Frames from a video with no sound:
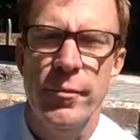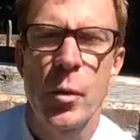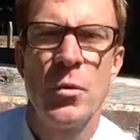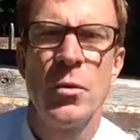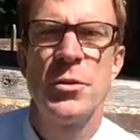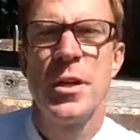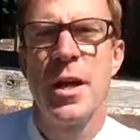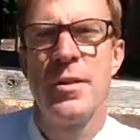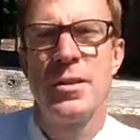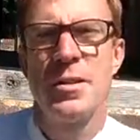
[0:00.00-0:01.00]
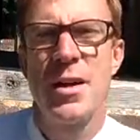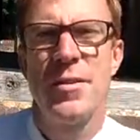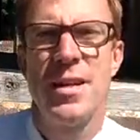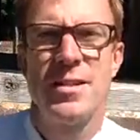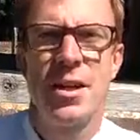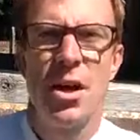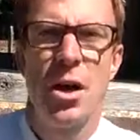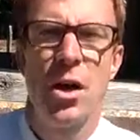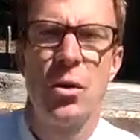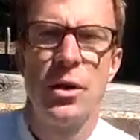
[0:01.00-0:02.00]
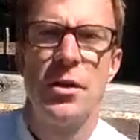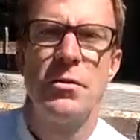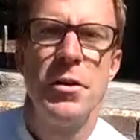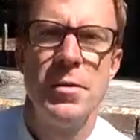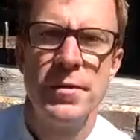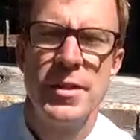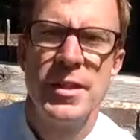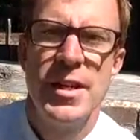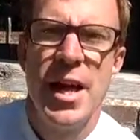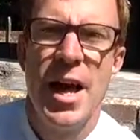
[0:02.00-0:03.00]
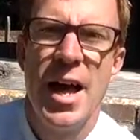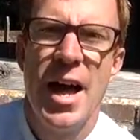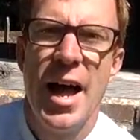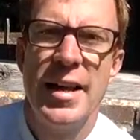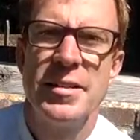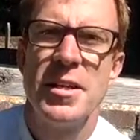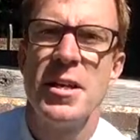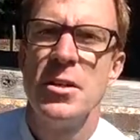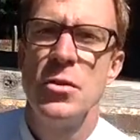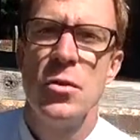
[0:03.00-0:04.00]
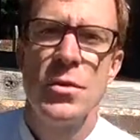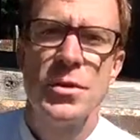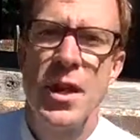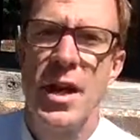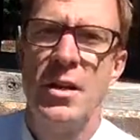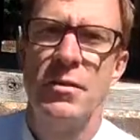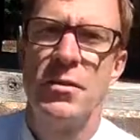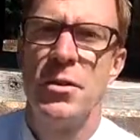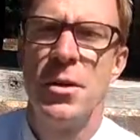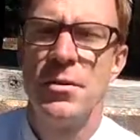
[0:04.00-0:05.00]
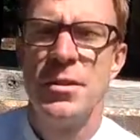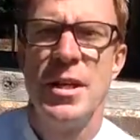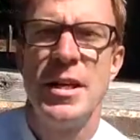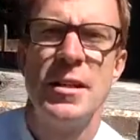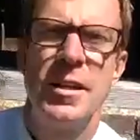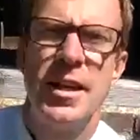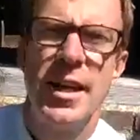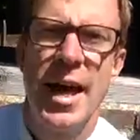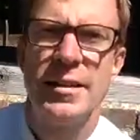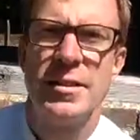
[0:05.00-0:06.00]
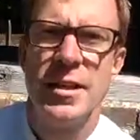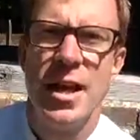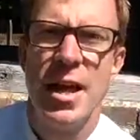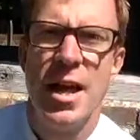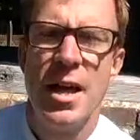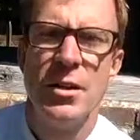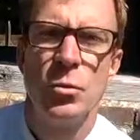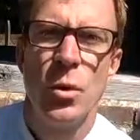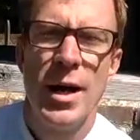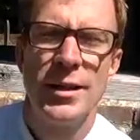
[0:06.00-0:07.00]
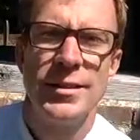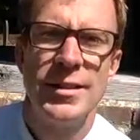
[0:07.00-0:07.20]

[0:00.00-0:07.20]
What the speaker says: We've also discovered there's a hole in the roof, and so the north side of the roofs need looking at as well.